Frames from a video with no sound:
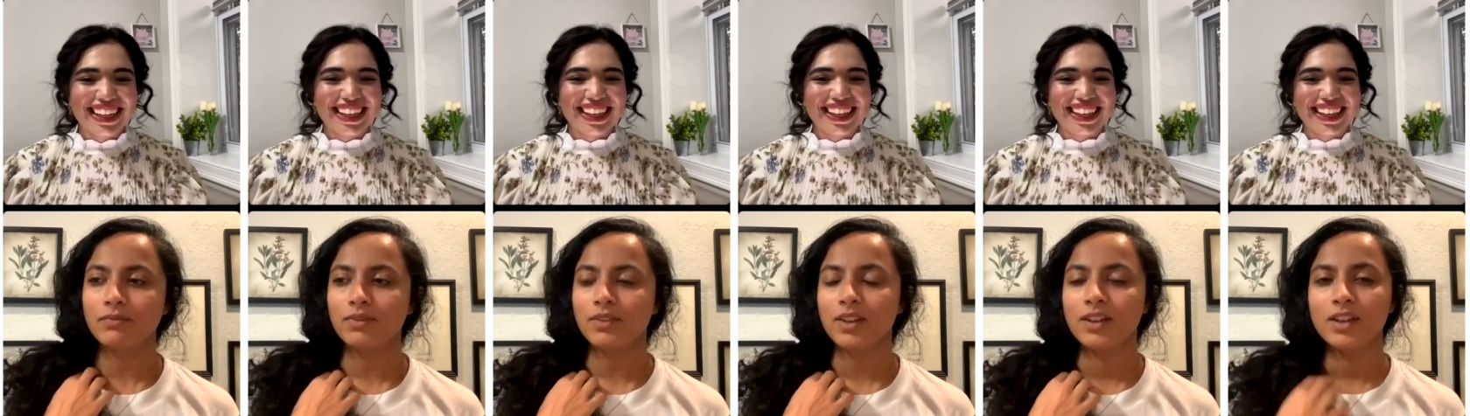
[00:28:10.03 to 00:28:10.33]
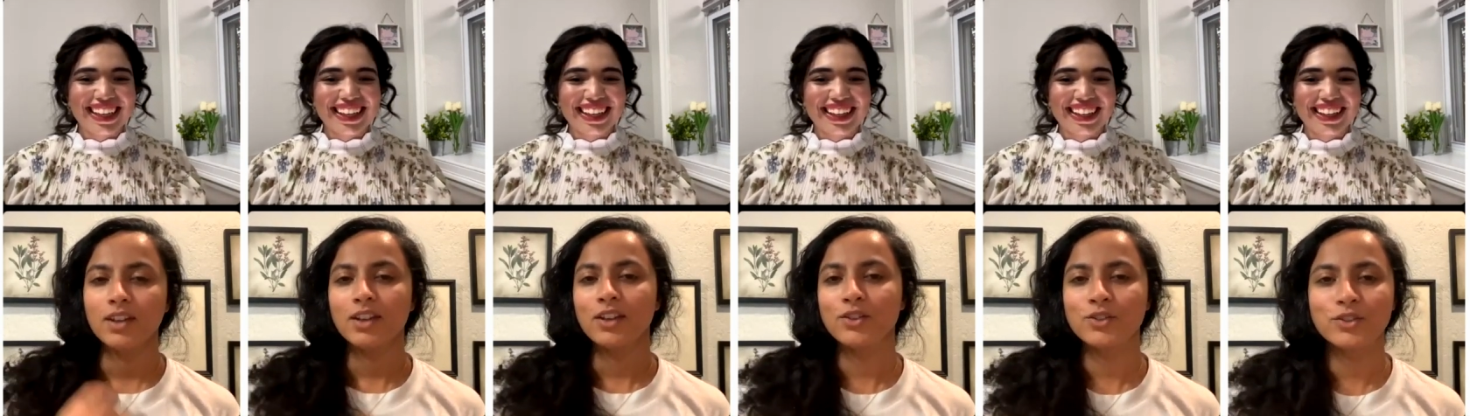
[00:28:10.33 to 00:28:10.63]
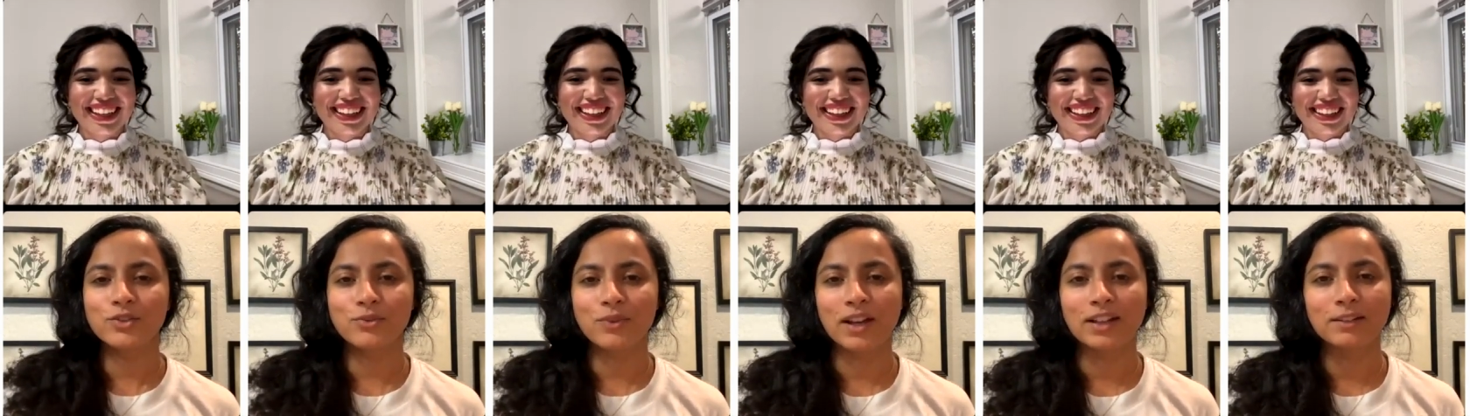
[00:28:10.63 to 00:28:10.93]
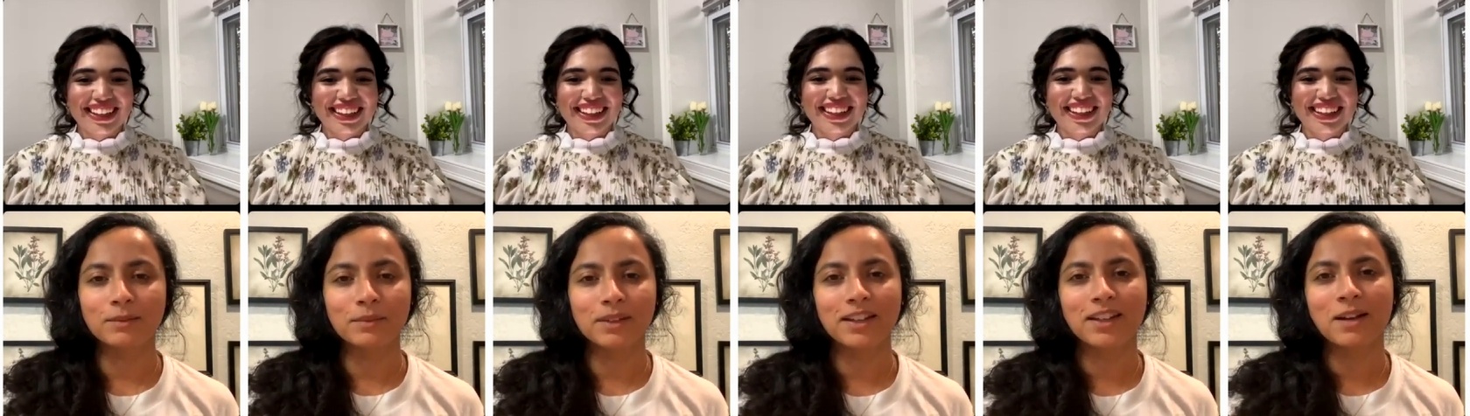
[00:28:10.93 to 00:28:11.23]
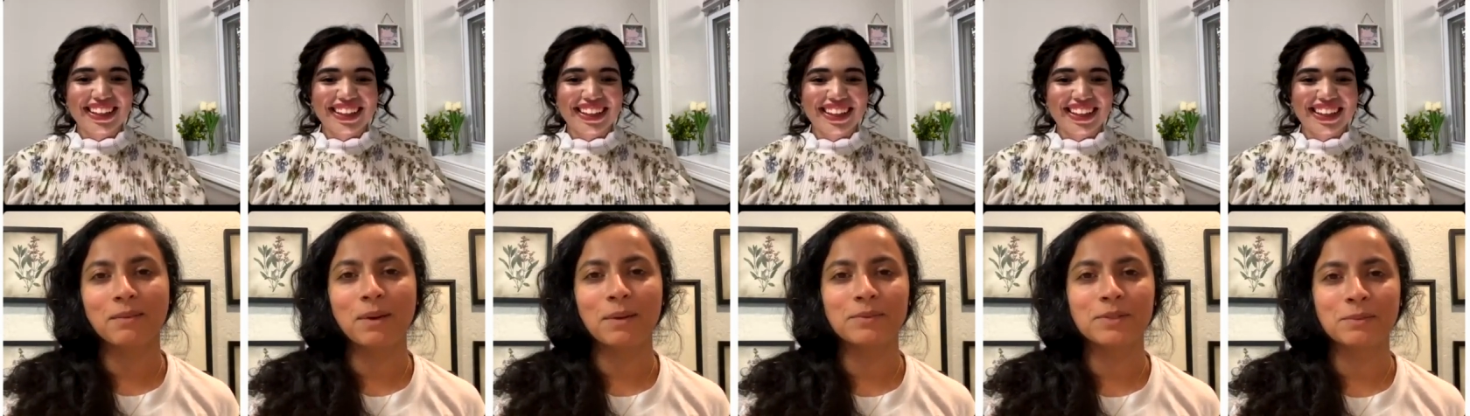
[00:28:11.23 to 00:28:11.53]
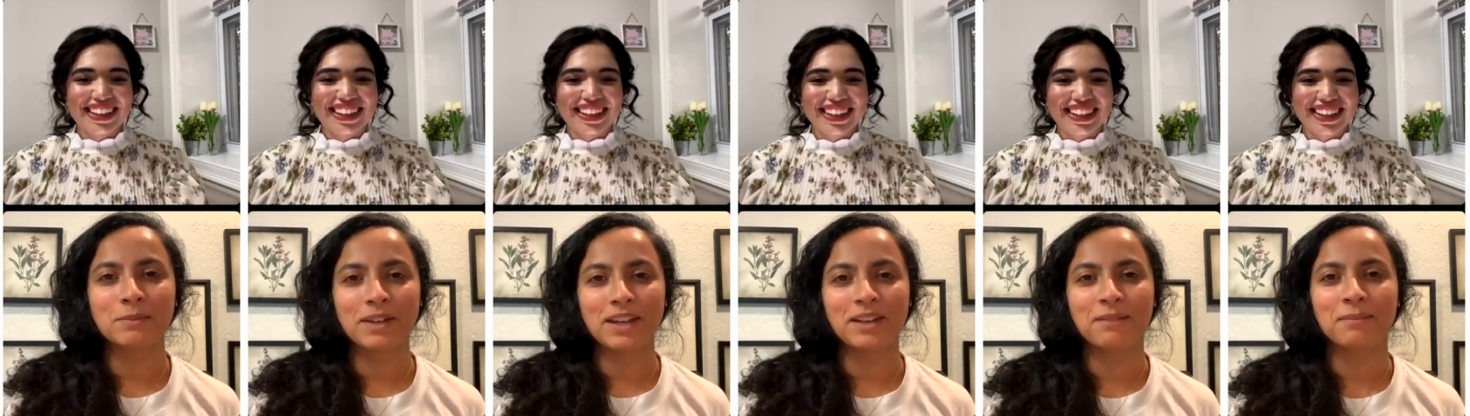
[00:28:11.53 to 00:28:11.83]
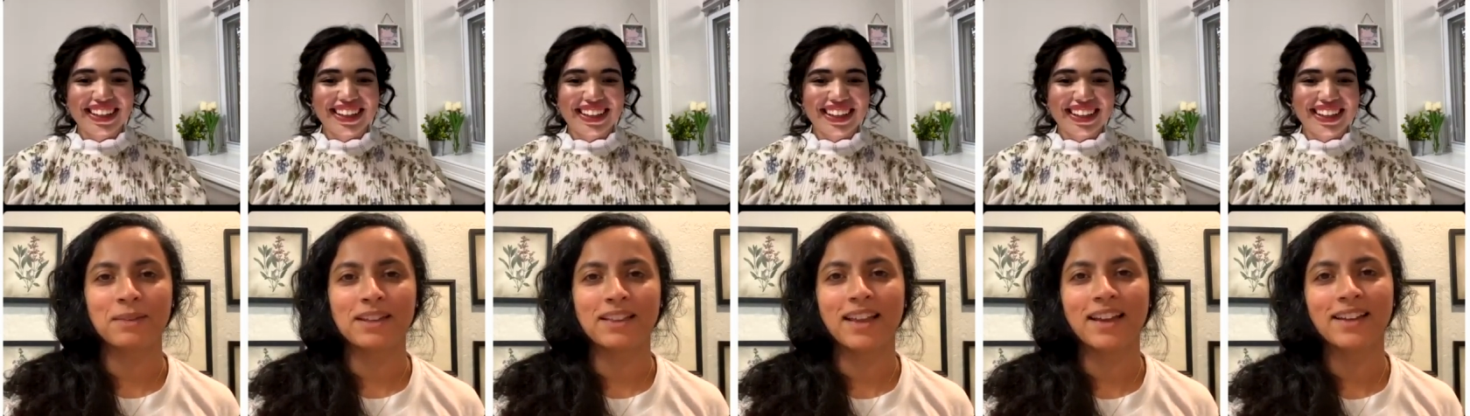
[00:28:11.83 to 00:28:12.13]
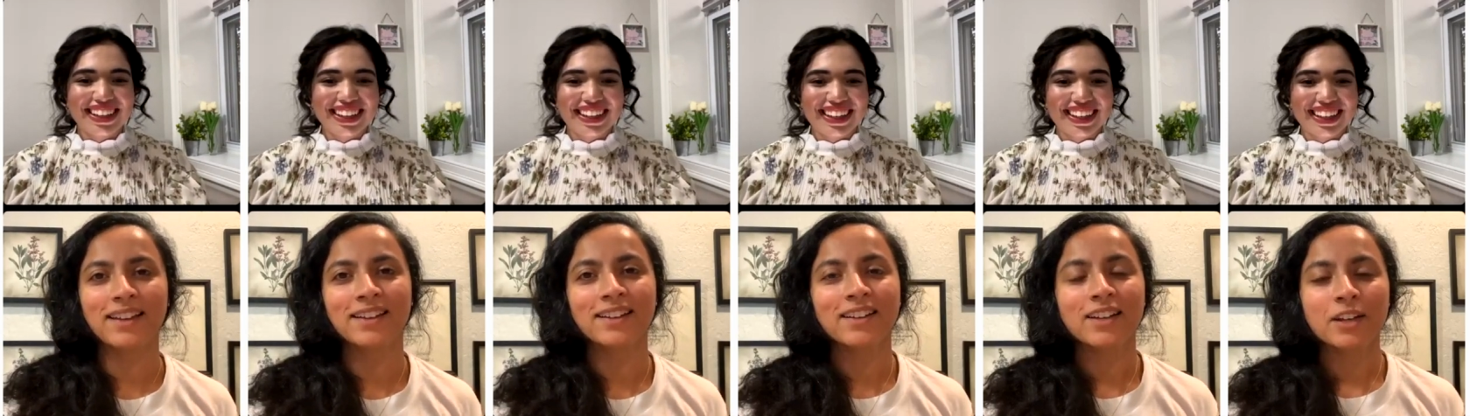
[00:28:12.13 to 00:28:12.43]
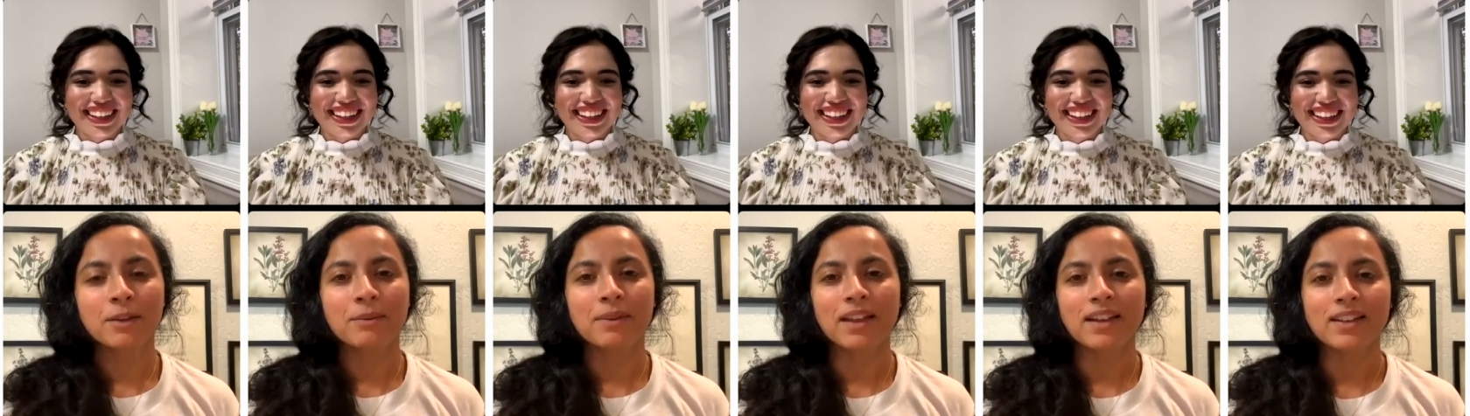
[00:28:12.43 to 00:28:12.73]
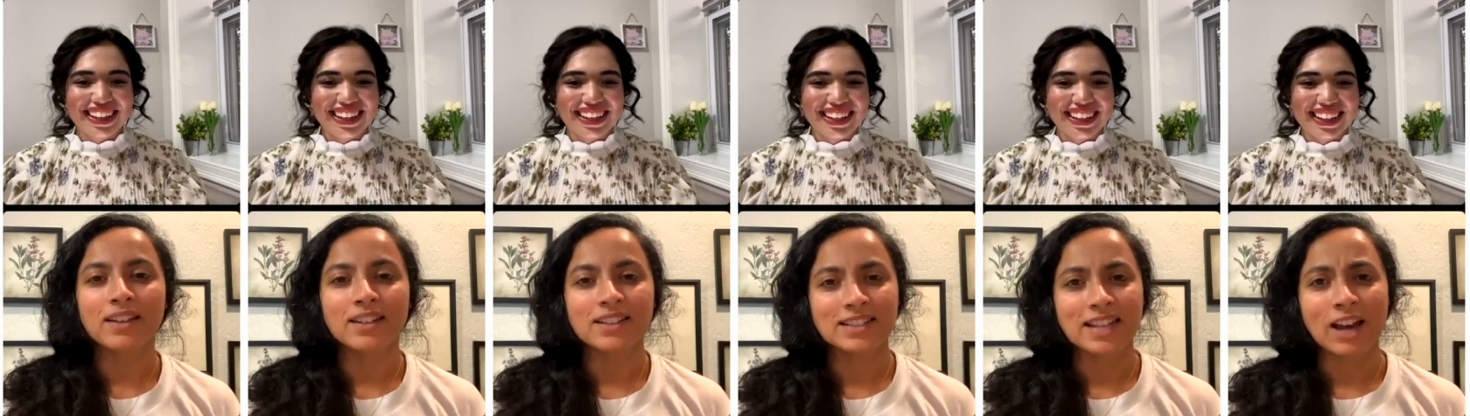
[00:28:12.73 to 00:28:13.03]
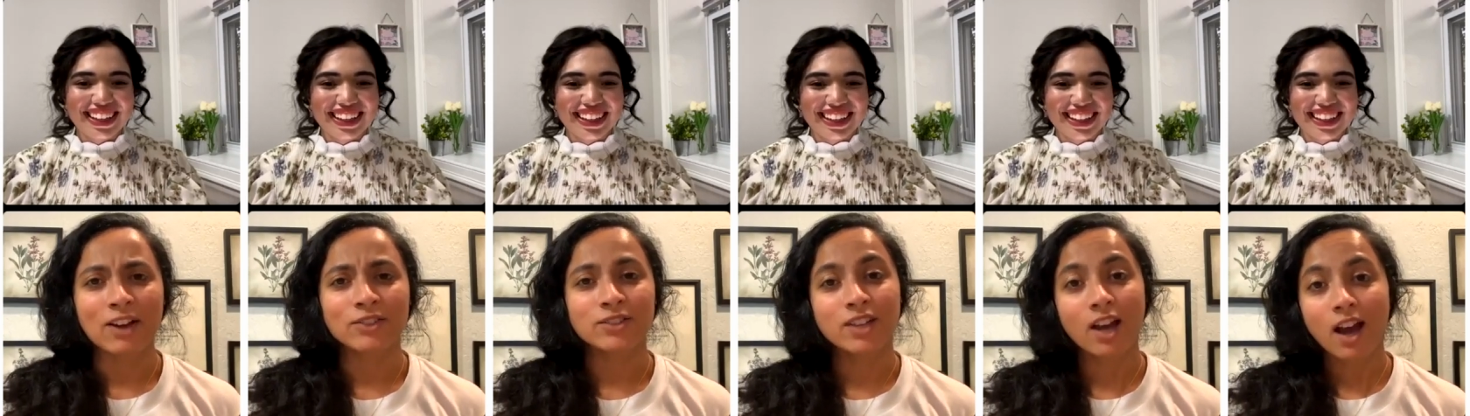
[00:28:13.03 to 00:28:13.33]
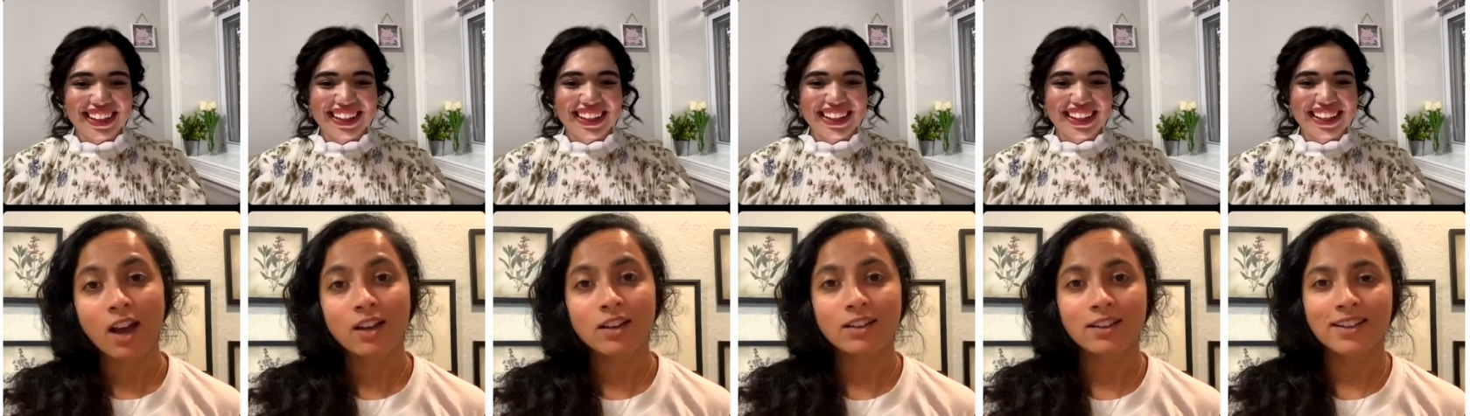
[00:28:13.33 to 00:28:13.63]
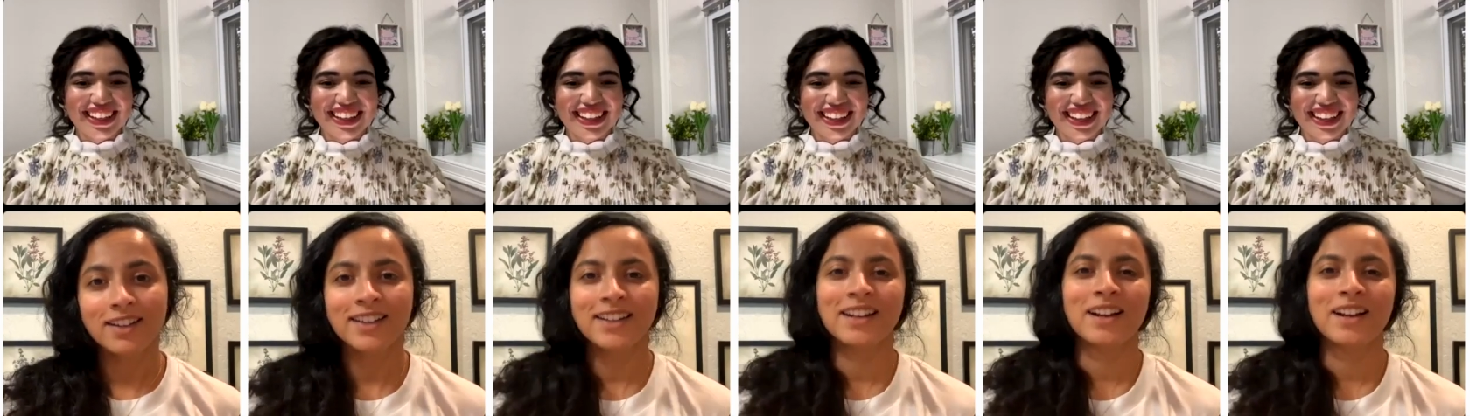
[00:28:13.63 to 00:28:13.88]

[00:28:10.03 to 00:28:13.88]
Speaker 1: he'll just randomly come up to me and be like, be like, down dog?